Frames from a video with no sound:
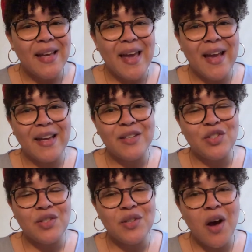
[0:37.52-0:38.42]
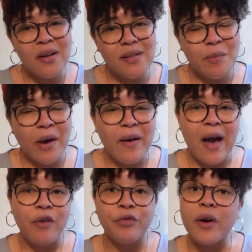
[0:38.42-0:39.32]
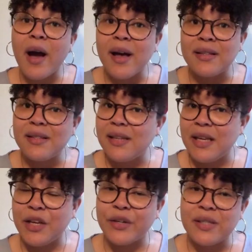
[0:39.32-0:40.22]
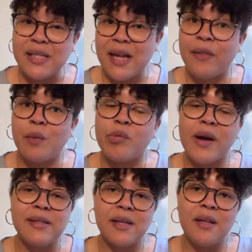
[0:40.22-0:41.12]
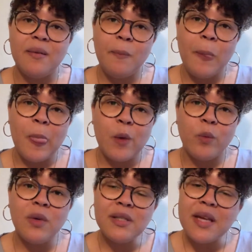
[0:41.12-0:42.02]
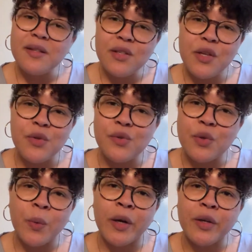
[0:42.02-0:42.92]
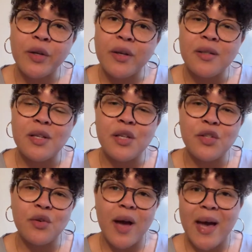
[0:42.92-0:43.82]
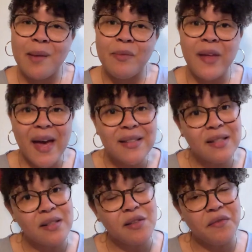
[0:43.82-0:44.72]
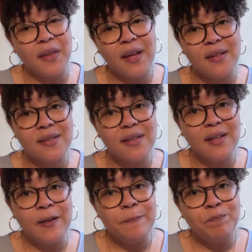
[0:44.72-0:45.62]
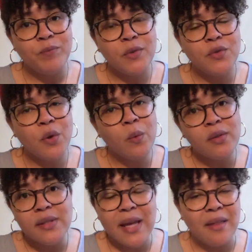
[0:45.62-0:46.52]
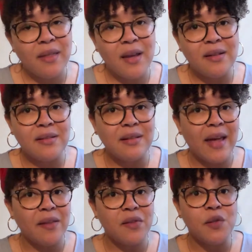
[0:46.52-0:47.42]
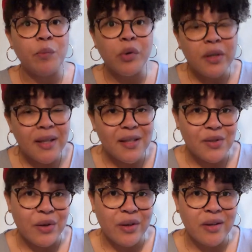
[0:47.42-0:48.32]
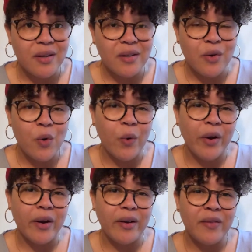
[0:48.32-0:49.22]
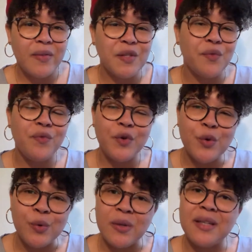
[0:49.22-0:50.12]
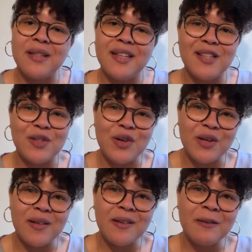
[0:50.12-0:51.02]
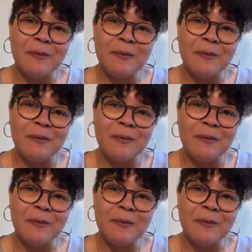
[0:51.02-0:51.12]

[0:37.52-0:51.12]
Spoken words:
And she talks about how for us here today in the present, we tend to use the word good to describe the essence of things. So we'll say things like this book is good or this food is good.